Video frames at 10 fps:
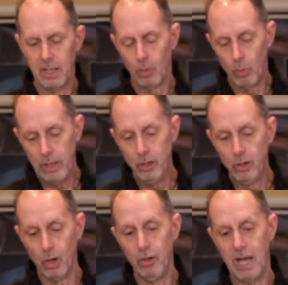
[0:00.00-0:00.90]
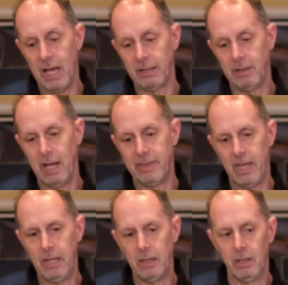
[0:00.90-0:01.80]
When you do that, I
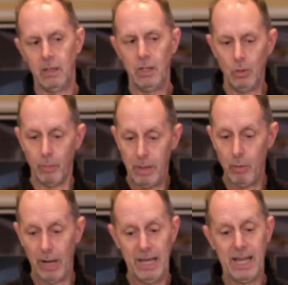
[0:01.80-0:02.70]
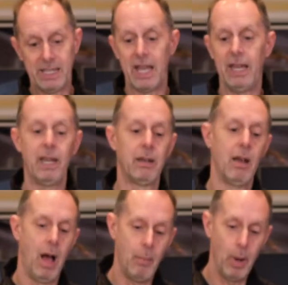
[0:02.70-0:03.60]
think you'll be really excited
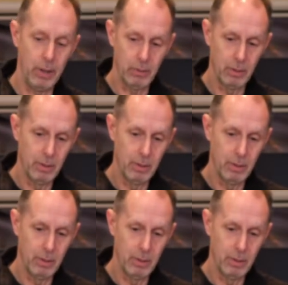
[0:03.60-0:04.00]
about